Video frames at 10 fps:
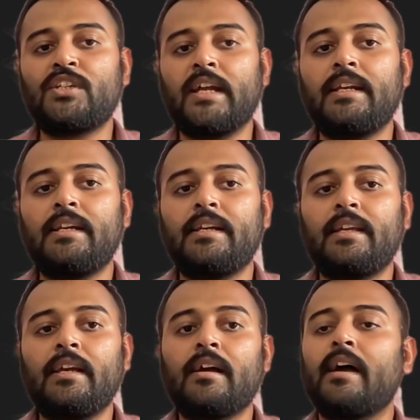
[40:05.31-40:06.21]

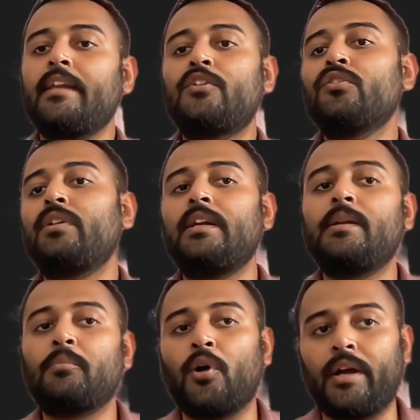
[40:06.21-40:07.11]
identity, I need to
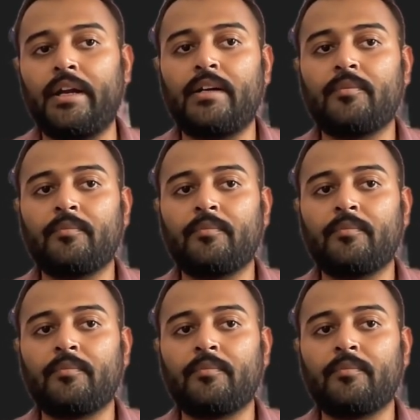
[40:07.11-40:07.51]
redeploy it.